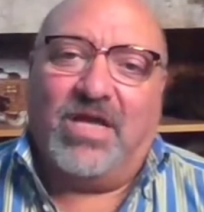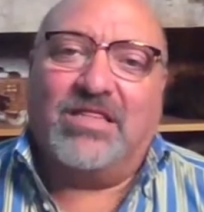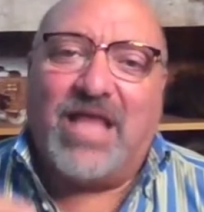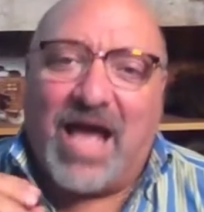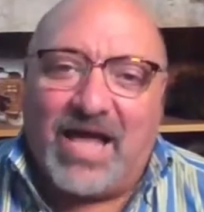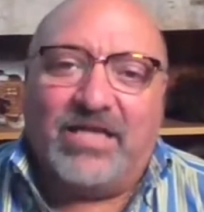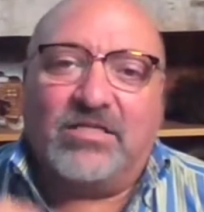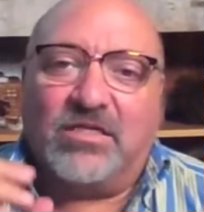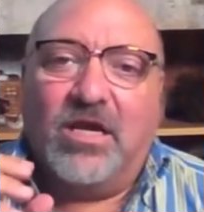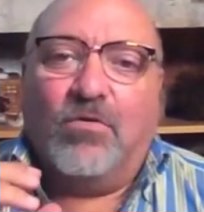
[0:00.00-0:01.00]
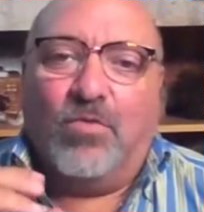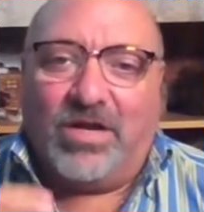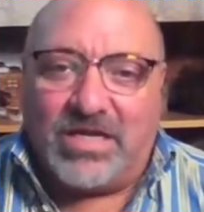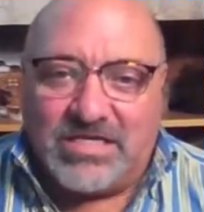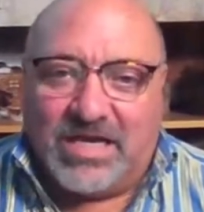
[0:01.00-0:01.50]
And that is
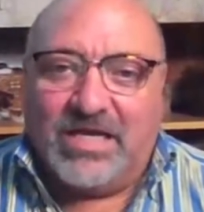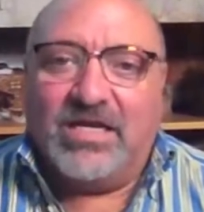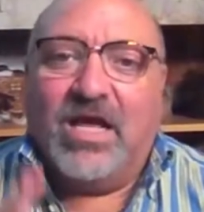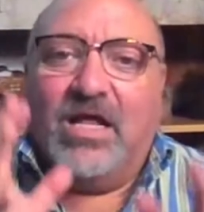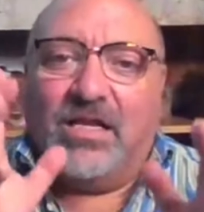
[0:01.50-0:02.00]
what he did